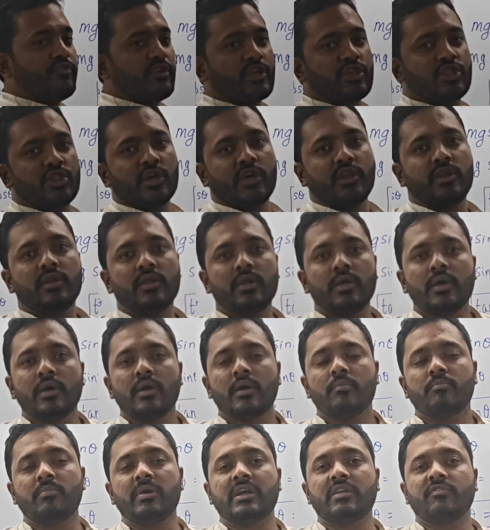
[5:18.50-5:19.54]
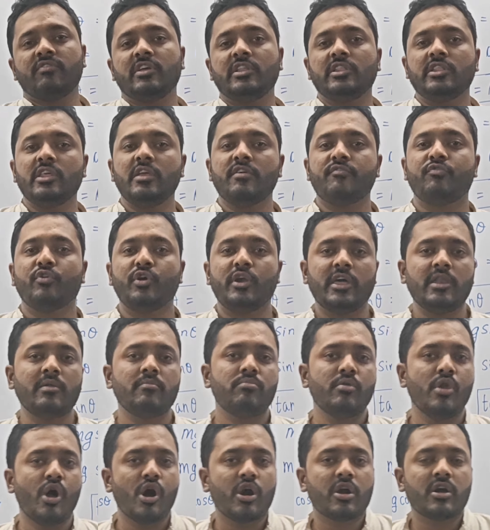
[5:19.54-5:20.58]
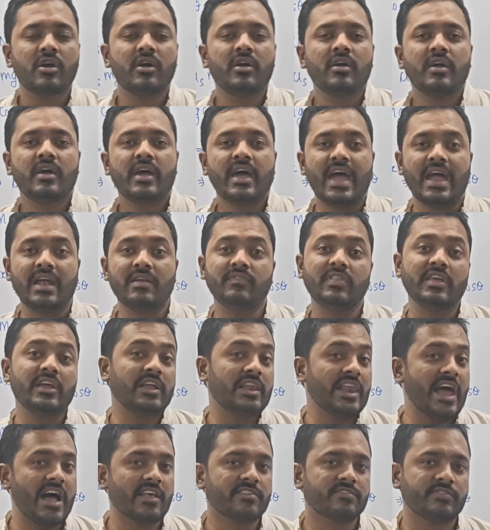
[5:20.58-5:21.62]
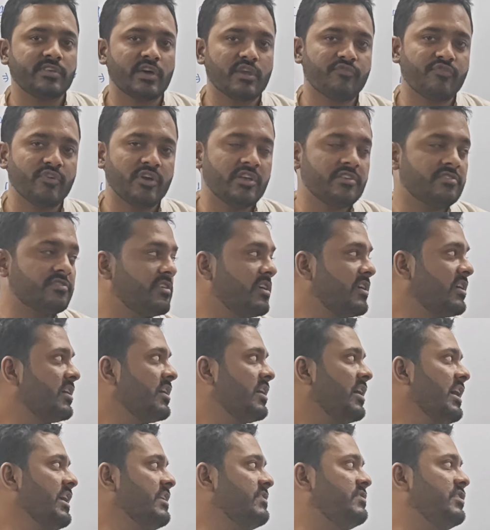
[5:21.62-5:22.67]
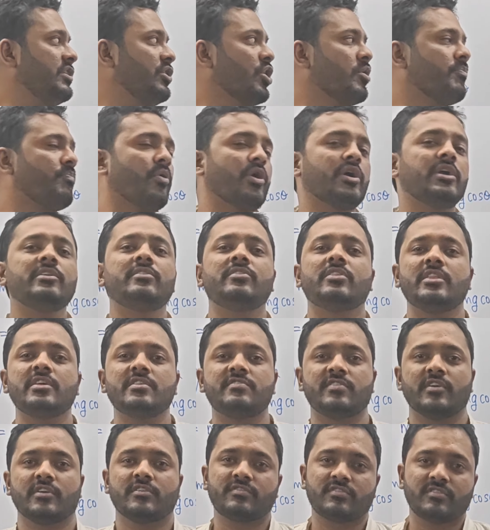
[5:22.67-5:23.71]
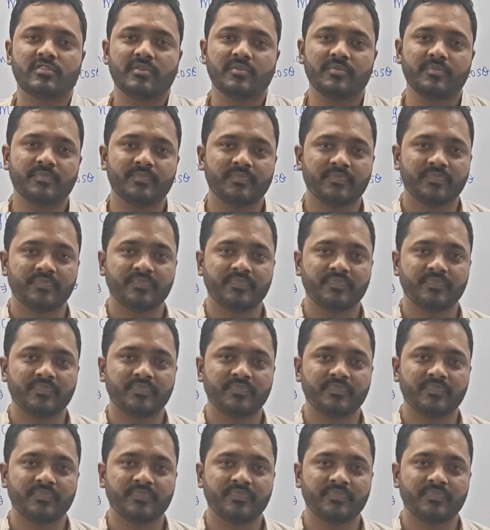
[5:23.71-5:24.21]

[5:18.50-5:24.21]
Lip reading: of friction between the wooden block and the glass surface is 0.36.